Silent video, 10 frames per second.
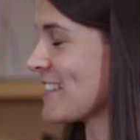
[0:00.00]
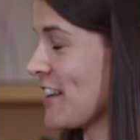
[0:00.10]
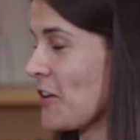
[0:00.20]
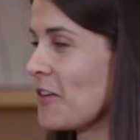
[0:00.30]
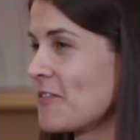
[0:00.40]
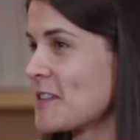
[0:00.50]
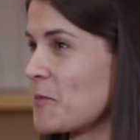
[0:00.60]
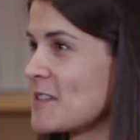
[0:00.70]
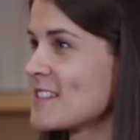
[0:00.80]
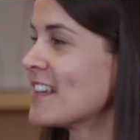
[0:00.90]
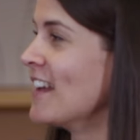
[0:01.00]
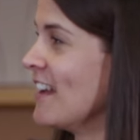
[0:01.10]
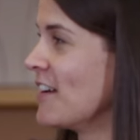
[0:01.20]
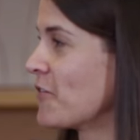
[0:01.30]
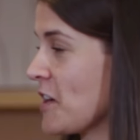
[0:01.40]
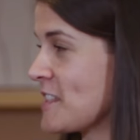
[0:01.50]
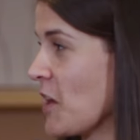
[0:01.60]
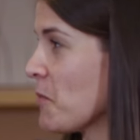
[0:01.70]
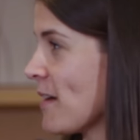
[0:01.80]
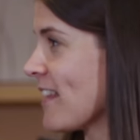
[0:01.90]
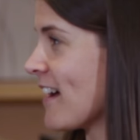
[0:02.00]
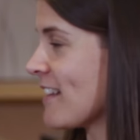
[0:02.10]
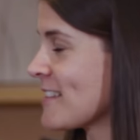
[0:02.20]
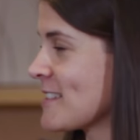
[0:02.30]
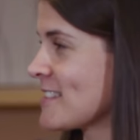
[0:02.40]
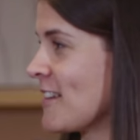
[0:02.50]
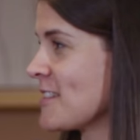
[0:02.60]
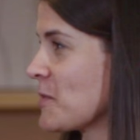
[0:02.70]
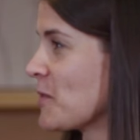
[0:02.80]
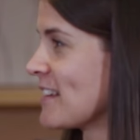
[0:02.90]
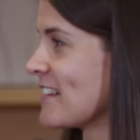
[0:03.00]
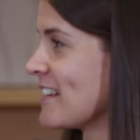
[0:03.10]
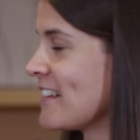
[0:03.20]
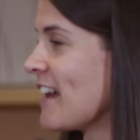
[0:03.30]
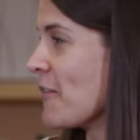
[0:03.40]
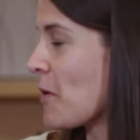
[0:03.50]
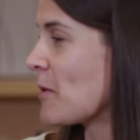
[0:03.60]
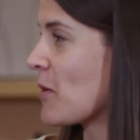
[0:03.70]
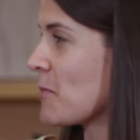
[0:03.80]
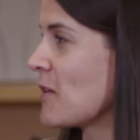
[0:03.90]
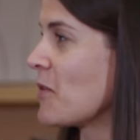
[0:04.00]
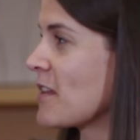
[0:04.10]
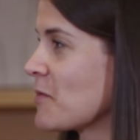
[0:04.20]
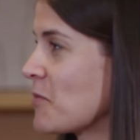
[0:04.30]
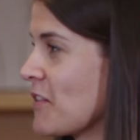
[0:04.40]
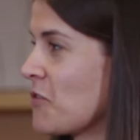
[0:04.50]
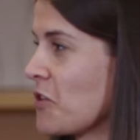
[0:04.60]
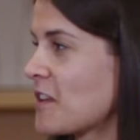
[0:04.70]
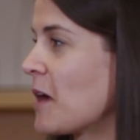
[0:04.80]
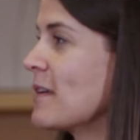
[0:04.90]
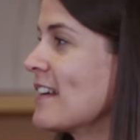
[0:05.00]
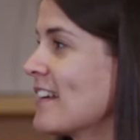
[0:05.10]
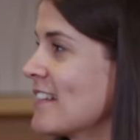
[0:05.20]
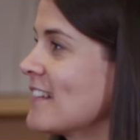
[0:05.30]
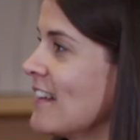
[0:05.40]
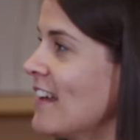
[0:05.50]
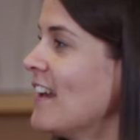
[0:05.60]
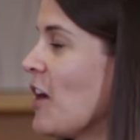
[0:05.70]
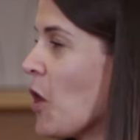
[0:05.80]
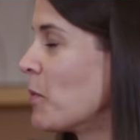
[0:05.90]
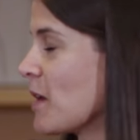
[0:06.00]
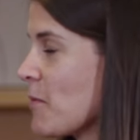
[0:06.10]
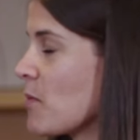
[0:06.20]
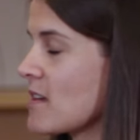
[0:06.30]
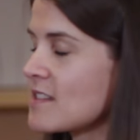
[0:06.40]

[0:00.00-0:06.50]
You know, if someone's freaked out by that, that's not someone I probably want to be with. I'm pretty forthcoming and open about my